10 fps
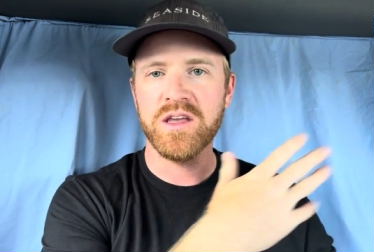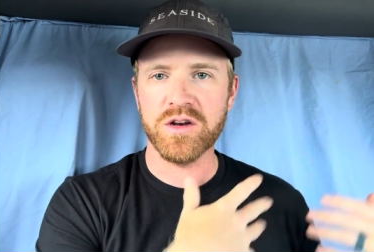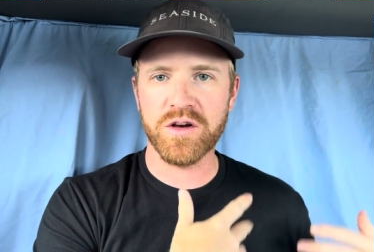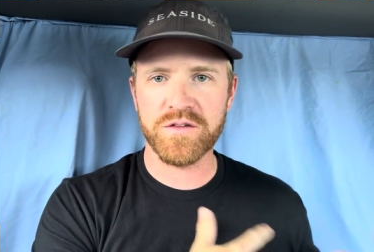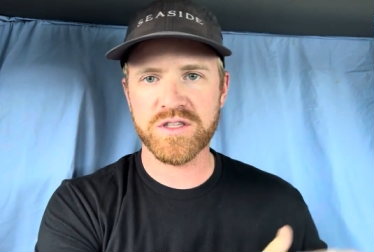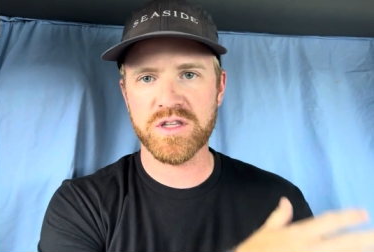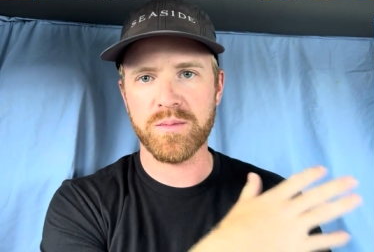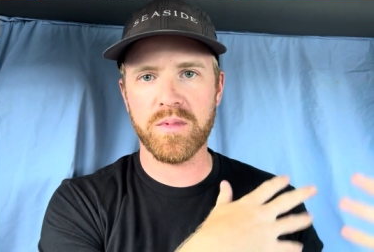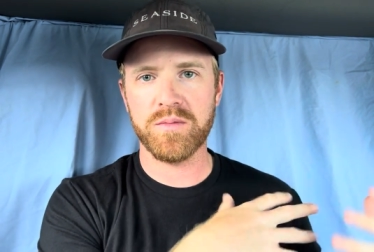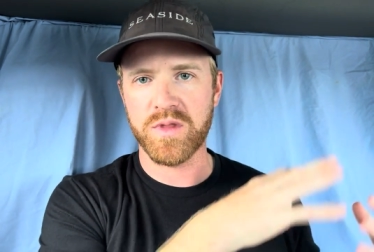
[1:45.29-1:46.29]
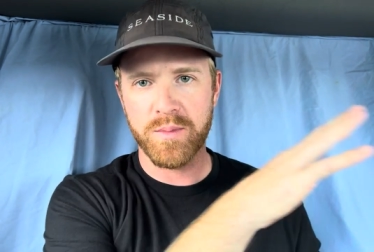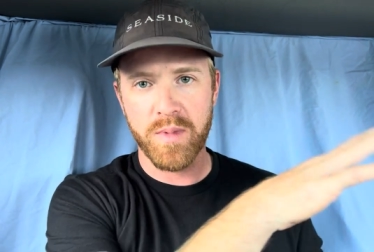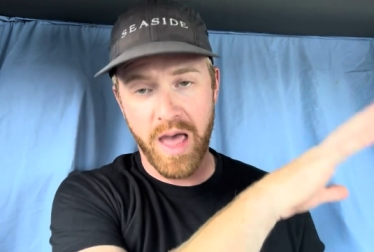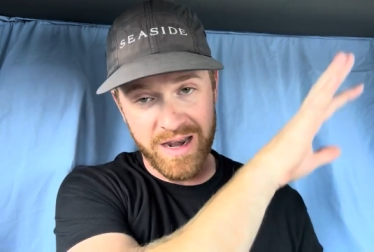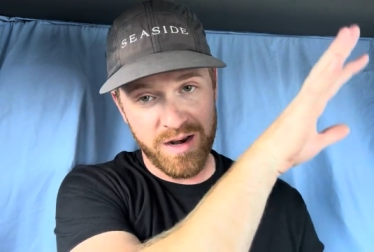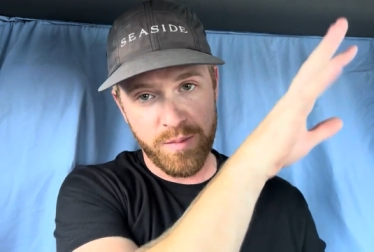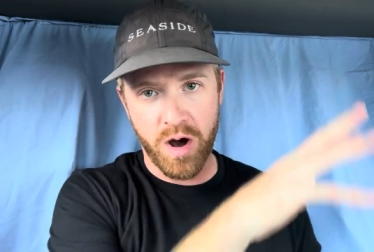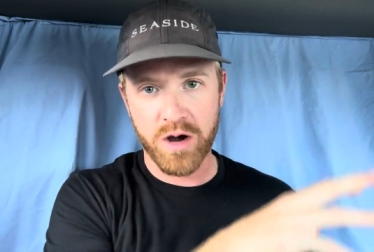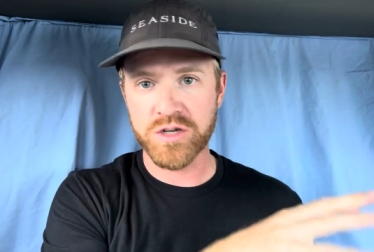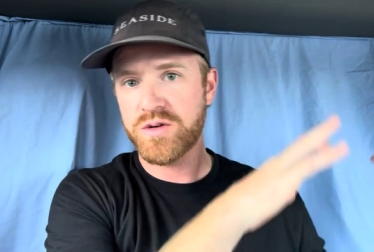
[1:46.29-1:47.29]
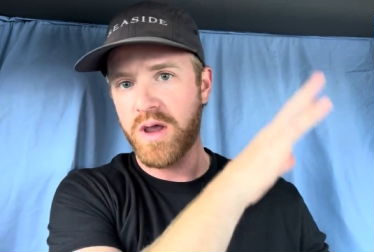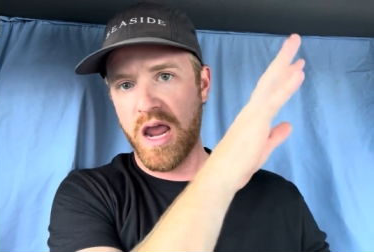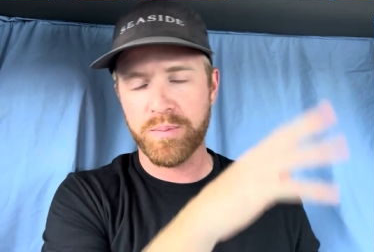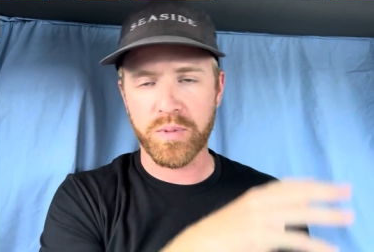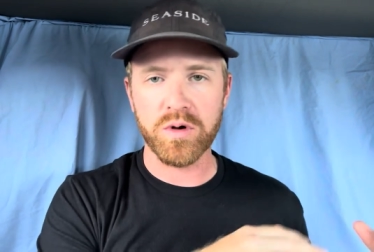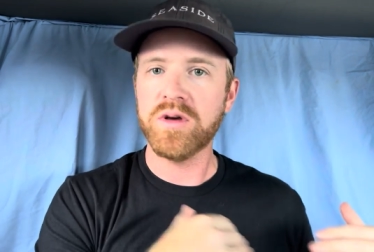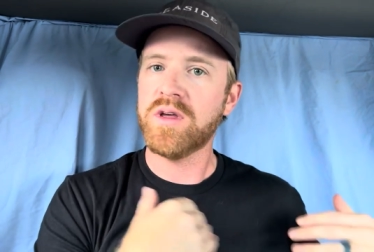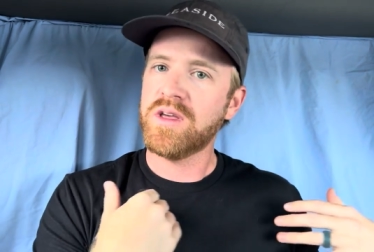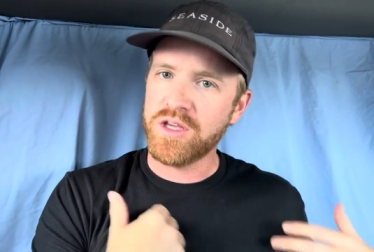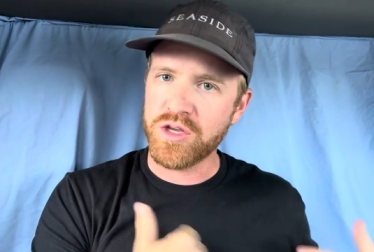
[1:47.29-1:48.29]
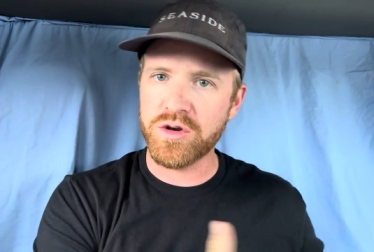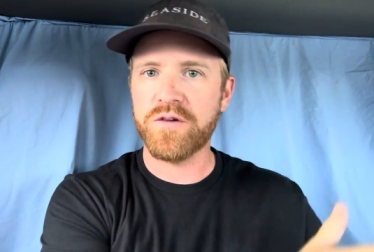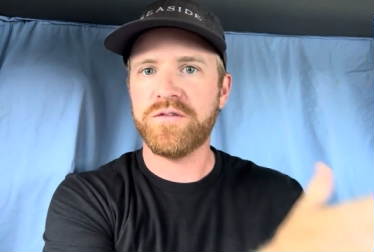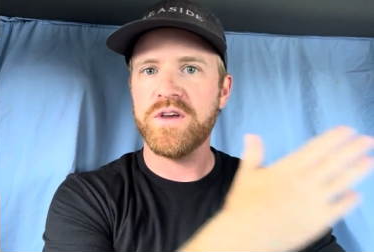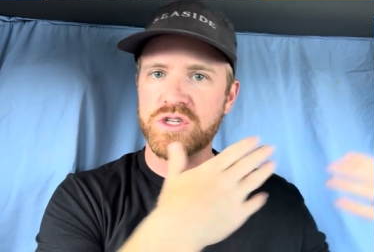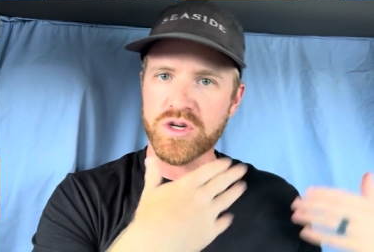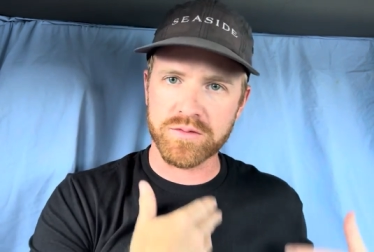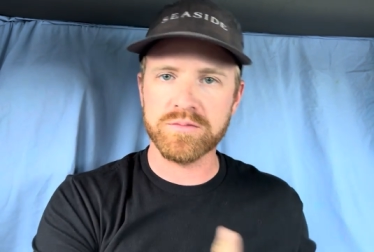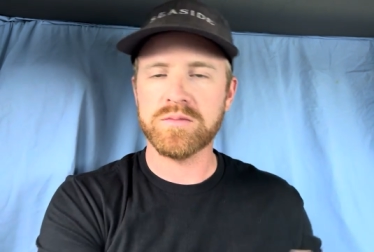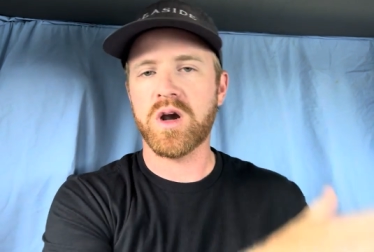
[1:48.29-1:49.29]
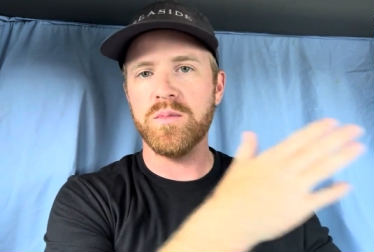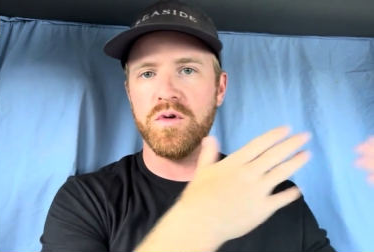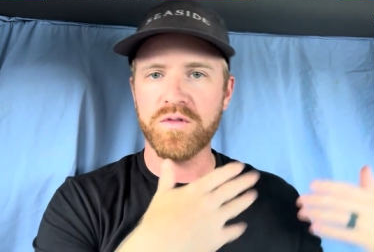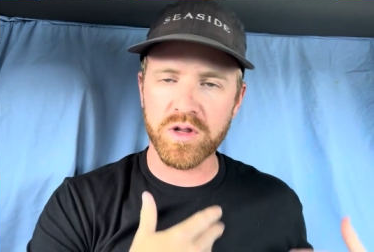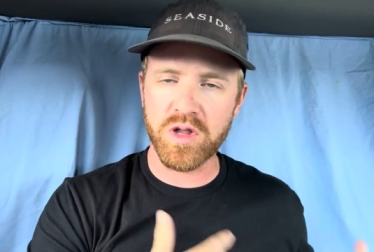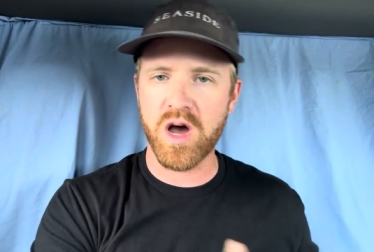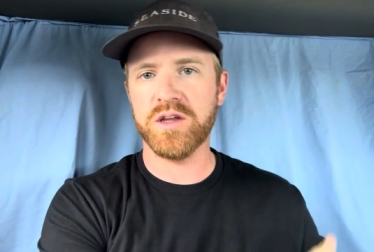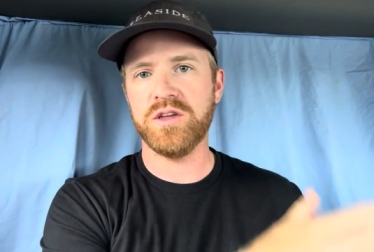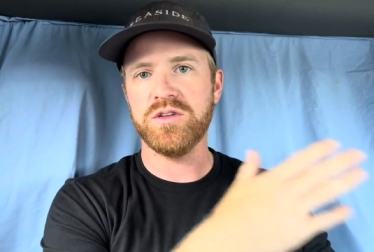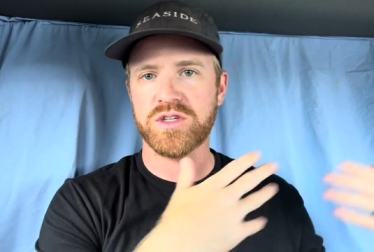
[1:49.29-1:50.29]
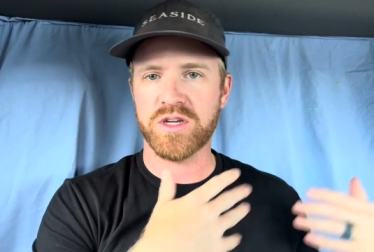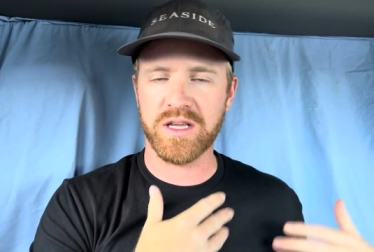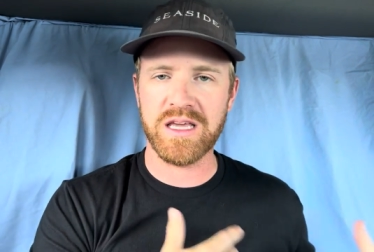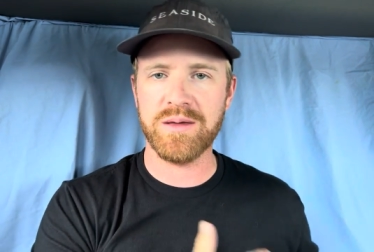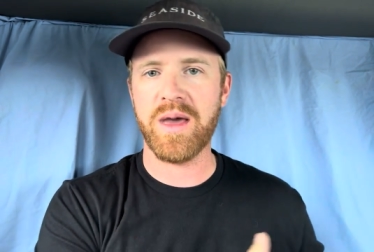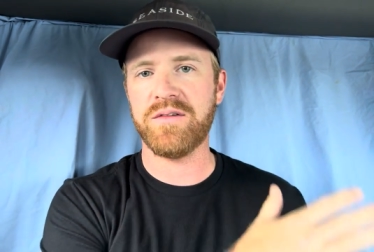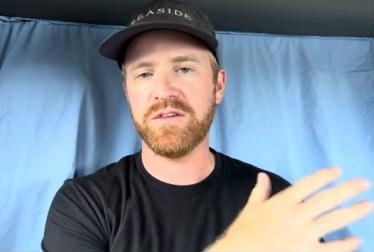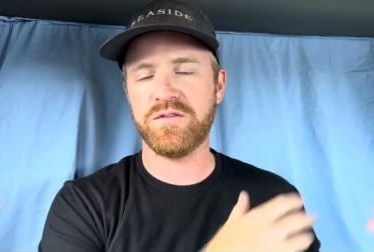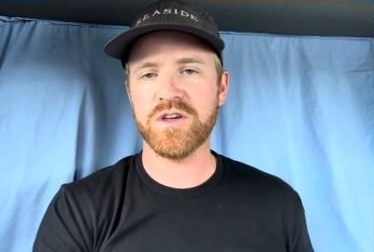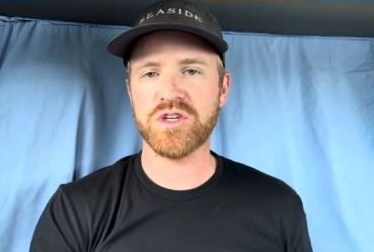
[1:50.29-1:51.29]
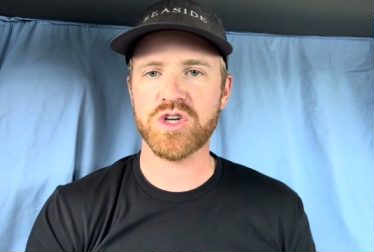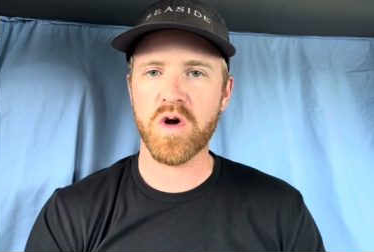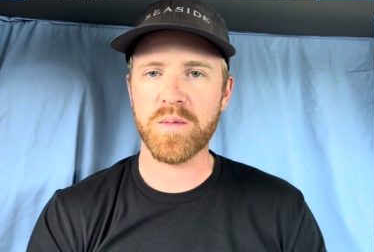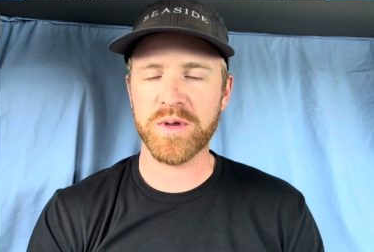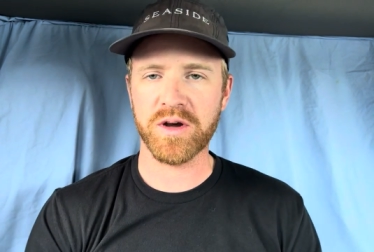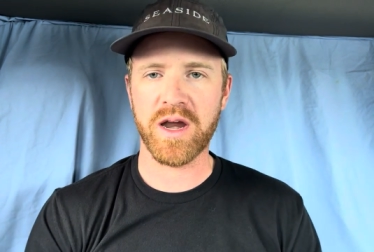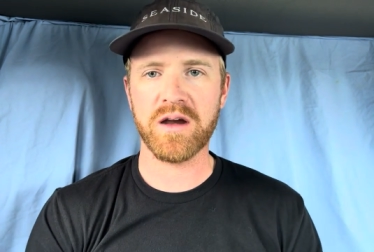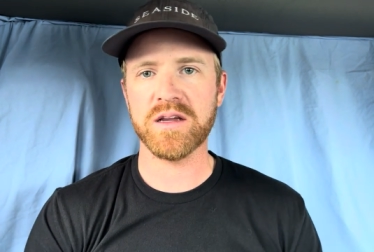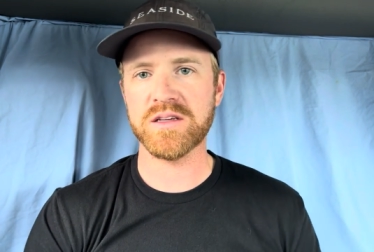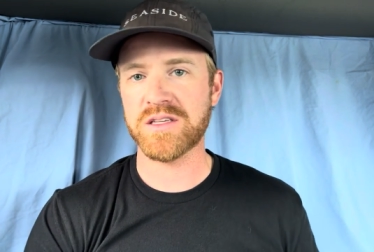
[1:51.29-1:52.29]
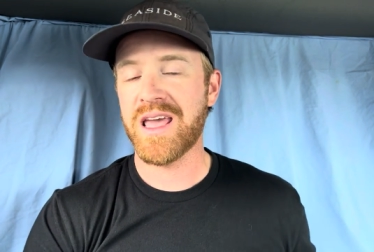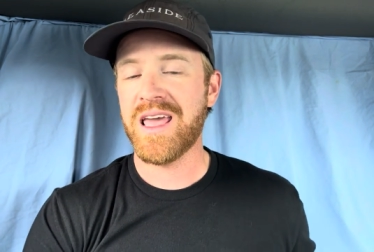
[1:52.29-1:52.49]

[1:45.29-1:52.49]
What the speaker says: You know, if it's the end of March, April, you know fish are moving along. You're just going to keep having fish show up in your areas.